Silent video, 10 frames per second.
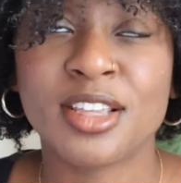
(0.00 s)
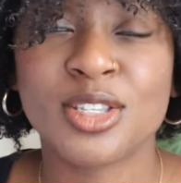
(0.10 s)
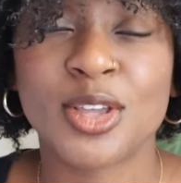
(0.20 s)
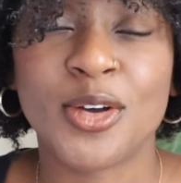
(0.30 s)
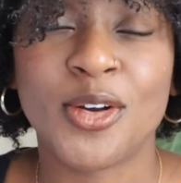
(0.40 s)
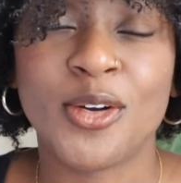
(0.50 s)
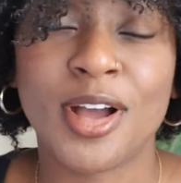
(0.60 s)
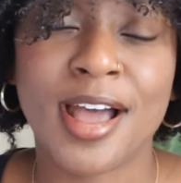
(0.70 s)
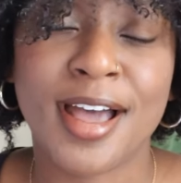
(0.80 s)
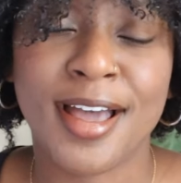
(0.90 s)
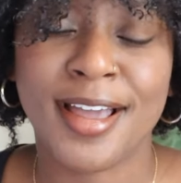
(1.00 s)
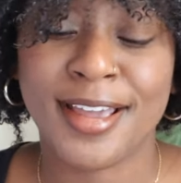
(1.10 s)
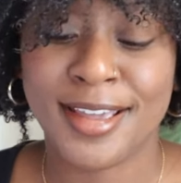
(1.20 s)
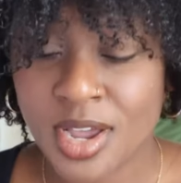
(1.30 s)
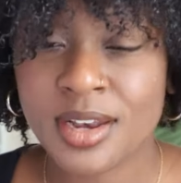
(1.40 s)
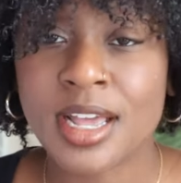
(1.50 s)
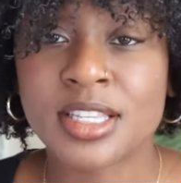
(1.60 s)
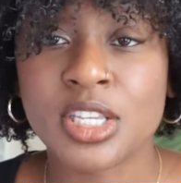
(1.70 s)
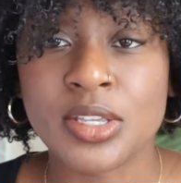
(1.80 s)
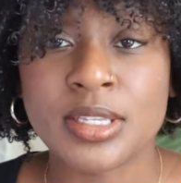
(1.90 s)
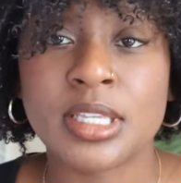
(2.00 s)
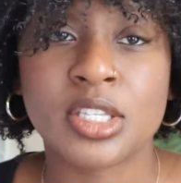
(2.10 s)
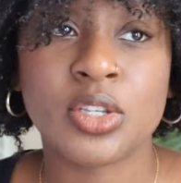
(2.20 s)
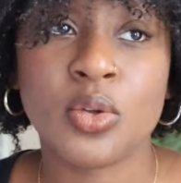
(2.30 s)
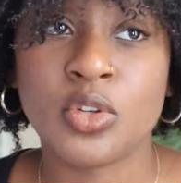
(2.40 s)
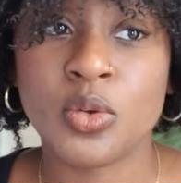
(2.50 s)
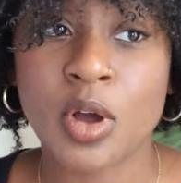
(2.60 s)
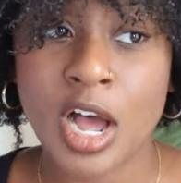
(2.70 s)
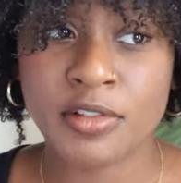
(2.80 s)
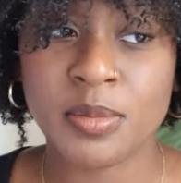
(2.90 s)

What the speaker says: So I try not to use this too often.